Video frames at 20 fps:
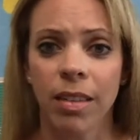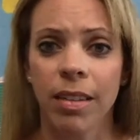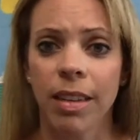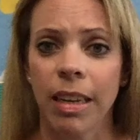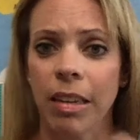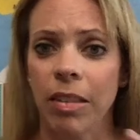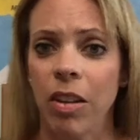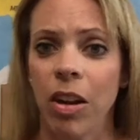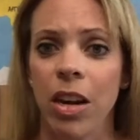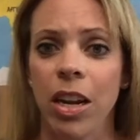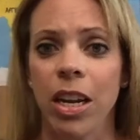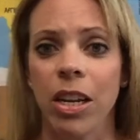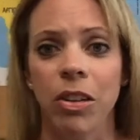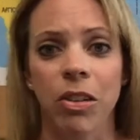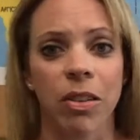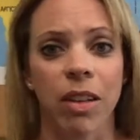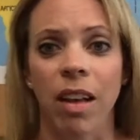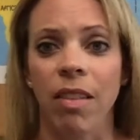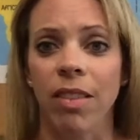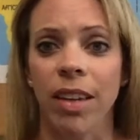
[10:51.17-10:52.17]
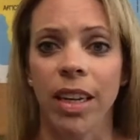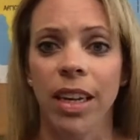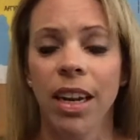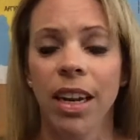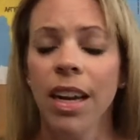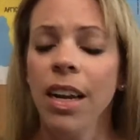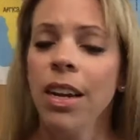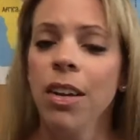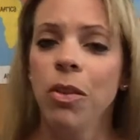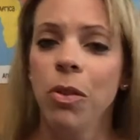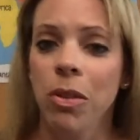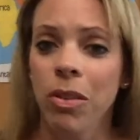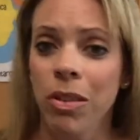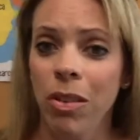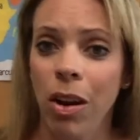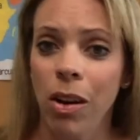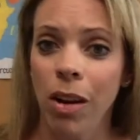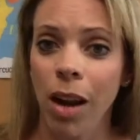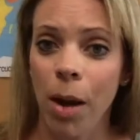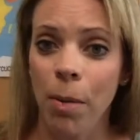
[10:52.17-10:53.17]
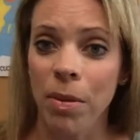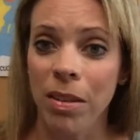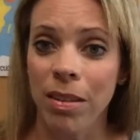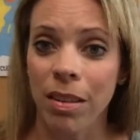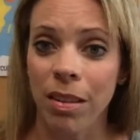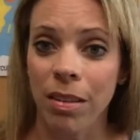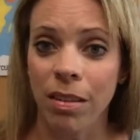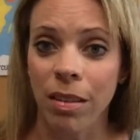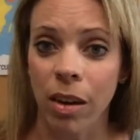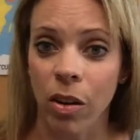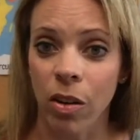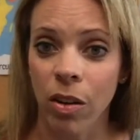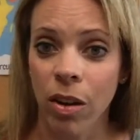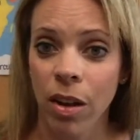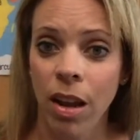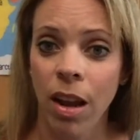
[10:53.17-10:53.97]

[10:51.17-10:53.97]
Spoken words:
6:30, or 7. So it's a long time to sit still.